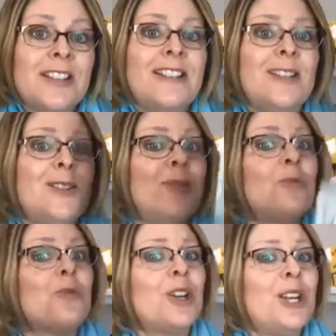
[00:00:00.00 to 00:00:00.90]
And this is a
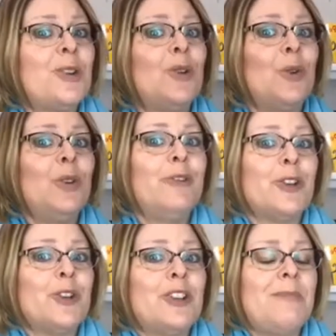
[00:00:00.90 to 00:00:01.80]
really cool
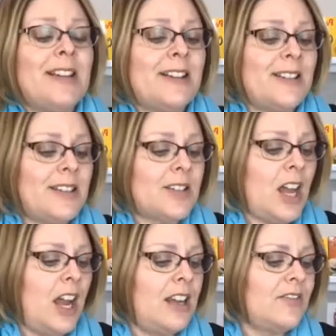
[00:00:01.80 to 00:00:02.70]
version because it's
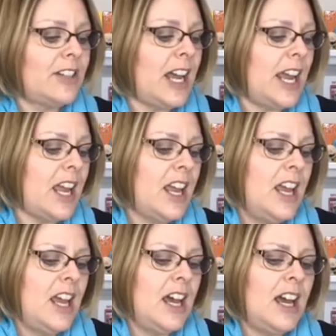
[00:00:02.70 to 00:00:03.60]
kind of like
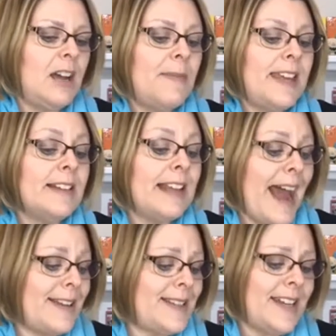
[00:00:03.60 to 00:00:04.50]
the
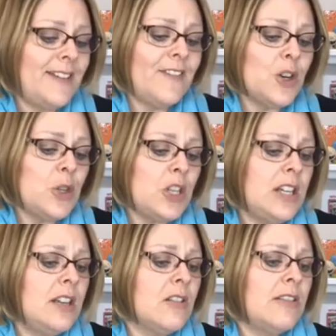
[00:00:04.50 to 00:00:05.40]
Alaskan
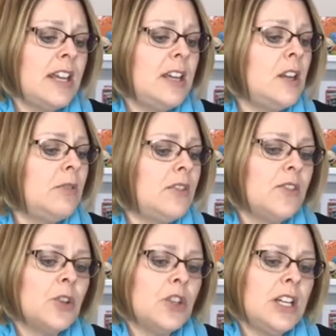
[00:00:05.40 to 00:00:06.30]
version or the Inuit
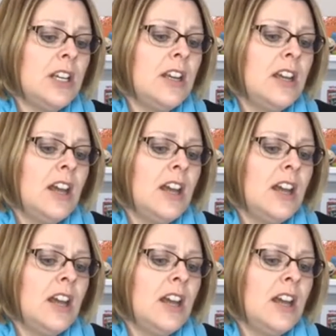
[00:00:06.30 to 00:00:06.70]
version.